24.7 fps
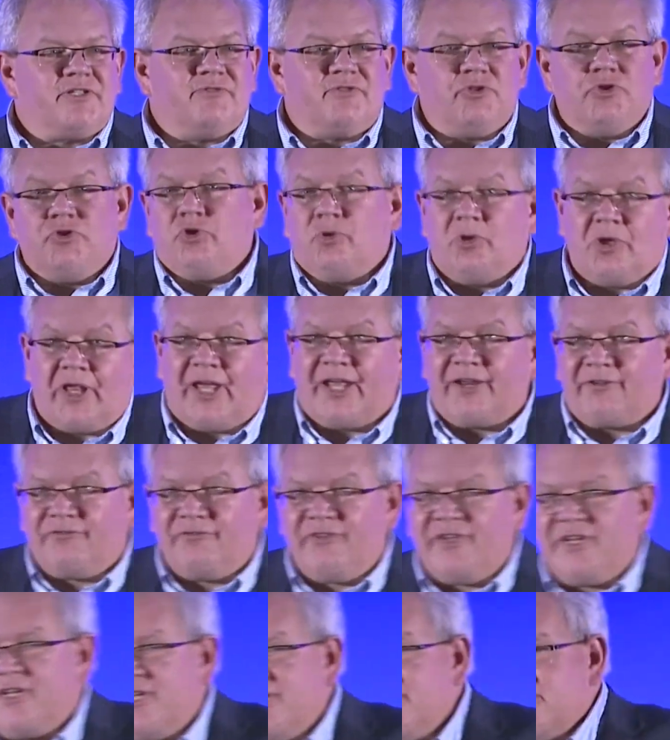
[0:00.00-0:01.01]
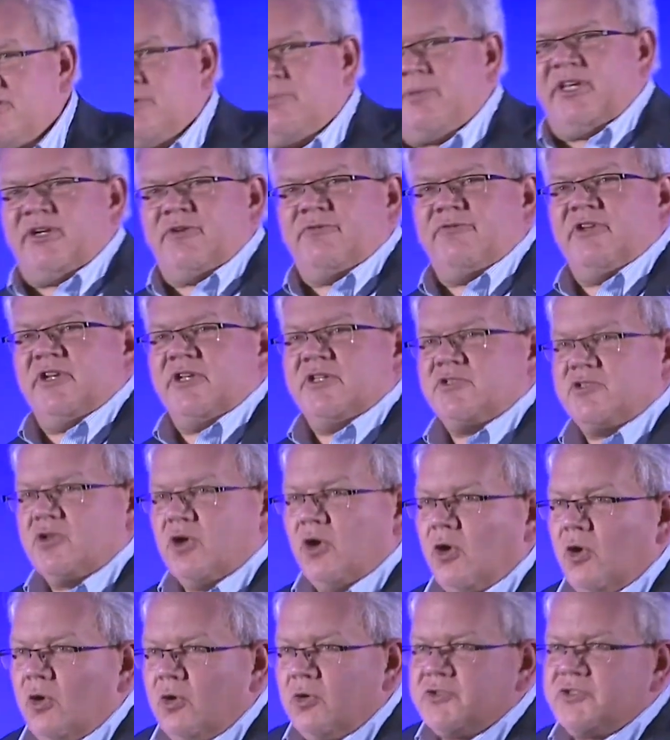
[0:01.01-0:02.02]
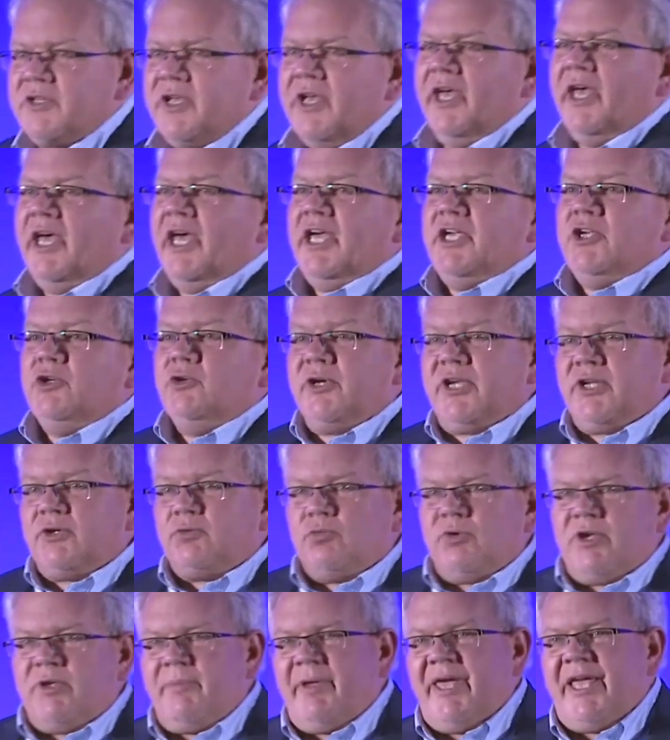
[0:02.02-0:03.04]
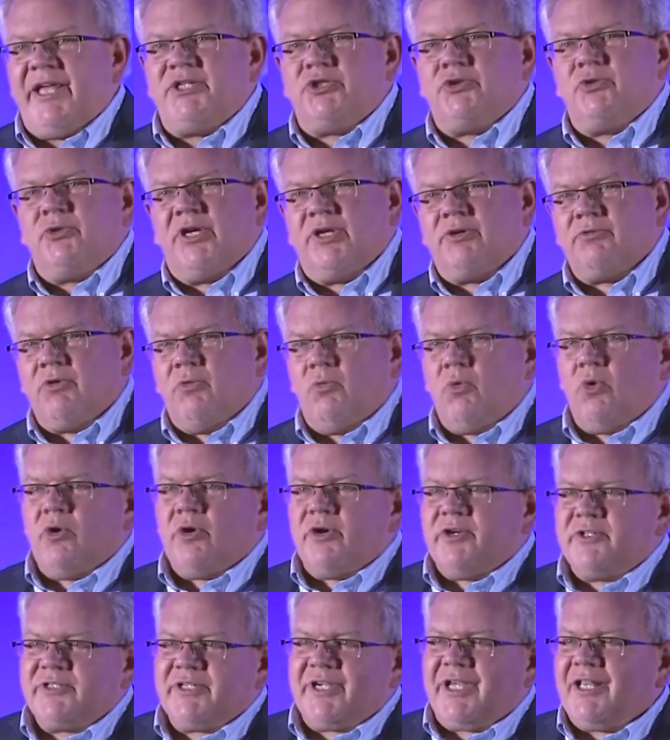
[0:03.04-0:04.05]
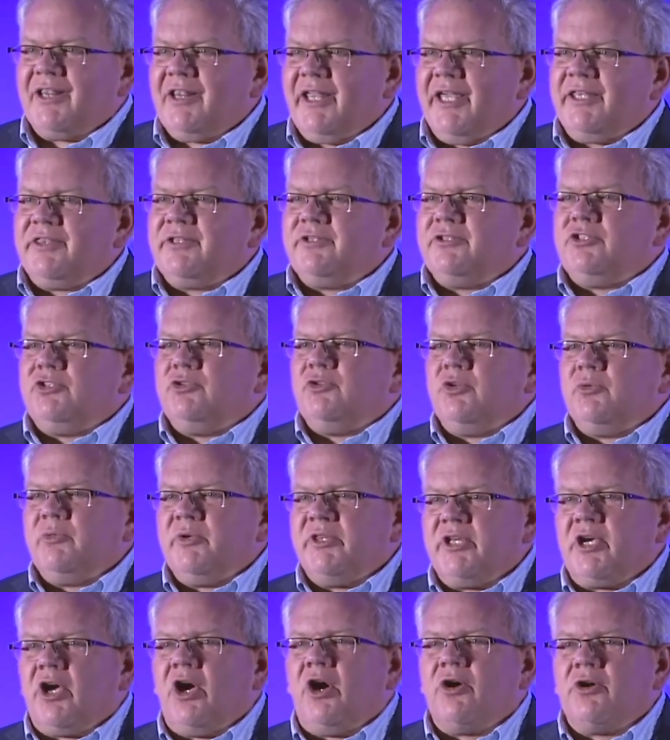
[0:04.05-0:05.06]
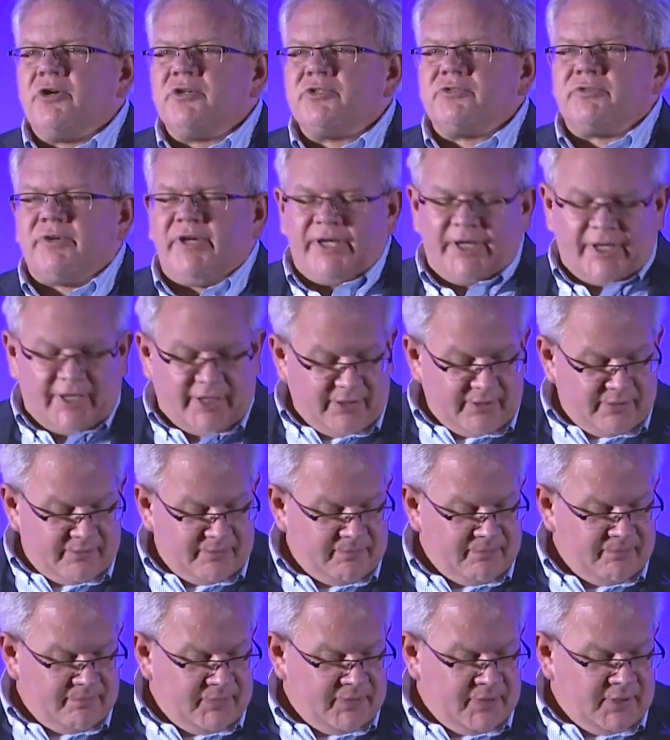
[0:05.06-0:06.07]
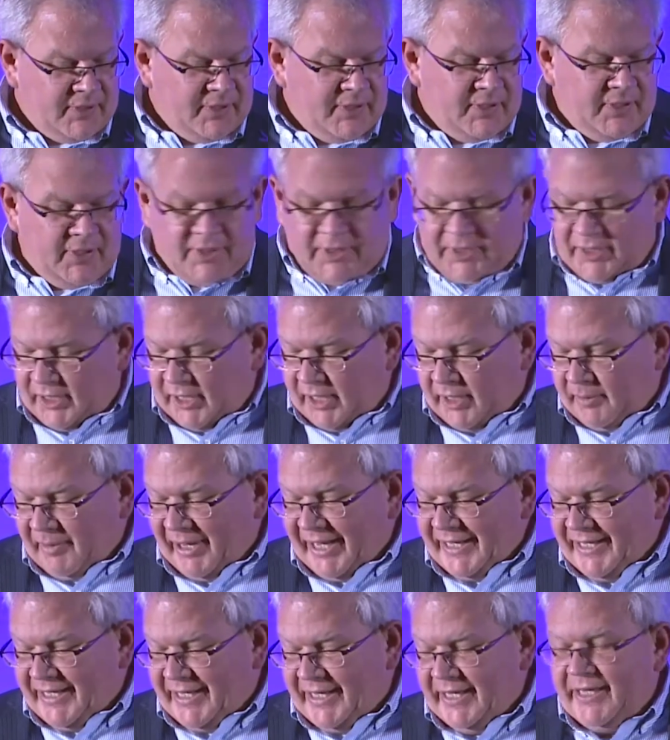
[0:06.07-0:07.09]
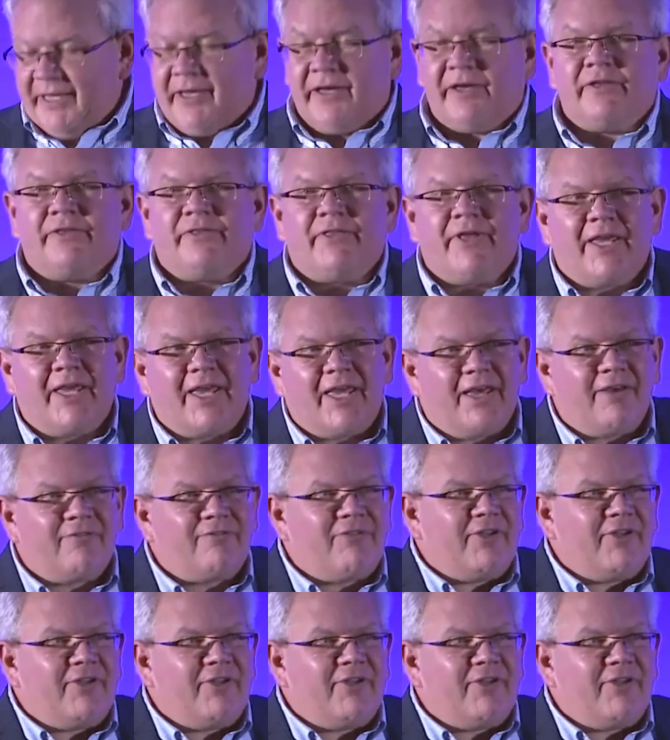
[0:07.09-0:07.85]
If you do a lot of fitness, you meet your fitness goals, you'll get rebates, you'll get rewards, kind of like they're doing with cars right now. IKEA, they have